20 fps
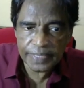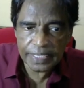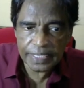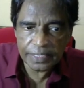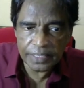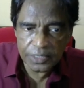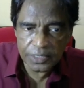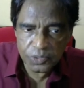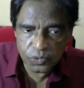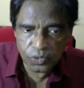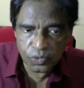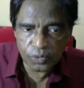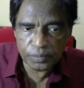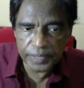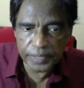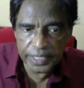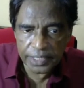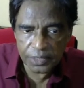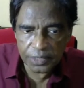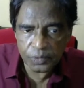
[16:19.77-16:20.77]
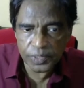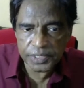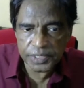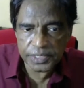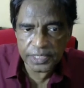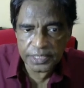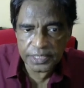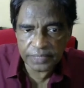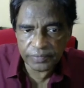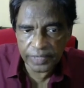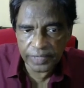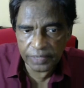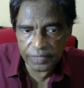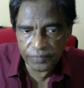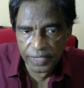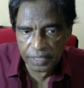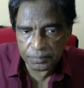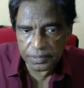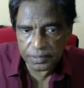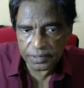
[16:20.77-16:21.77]
There are so many questions
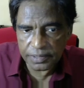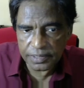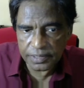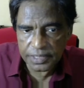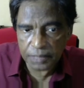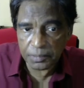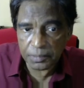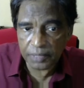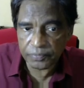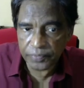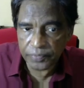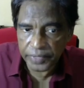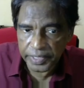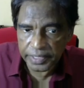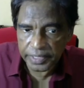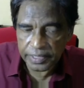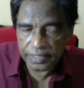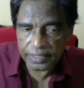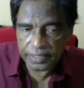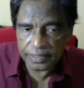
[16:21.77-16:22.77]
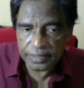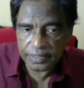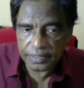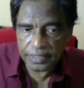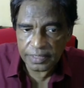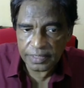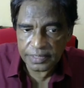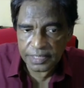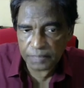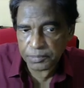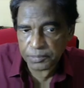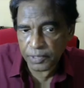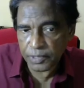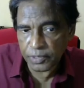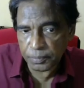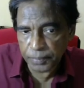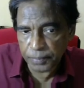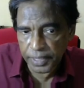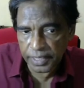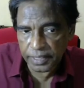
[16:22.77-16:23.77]
available. Some are free, some you have to
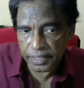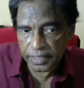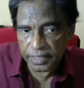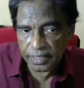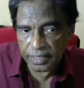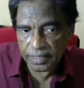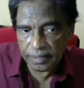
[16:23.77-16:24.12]
pay.